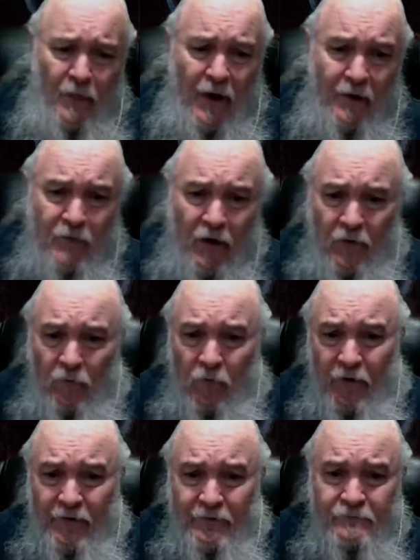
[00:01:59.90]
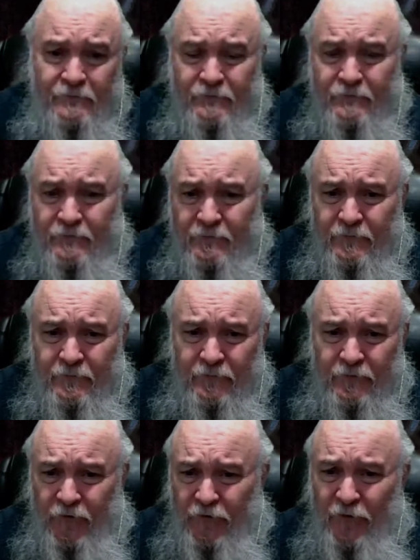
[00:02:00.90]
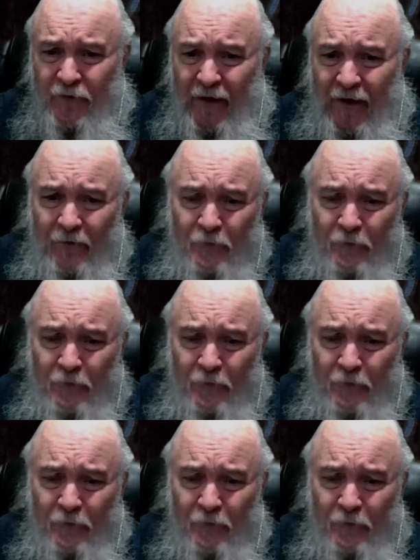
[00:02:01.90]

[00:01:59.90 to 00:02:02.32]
I'm not one to do that.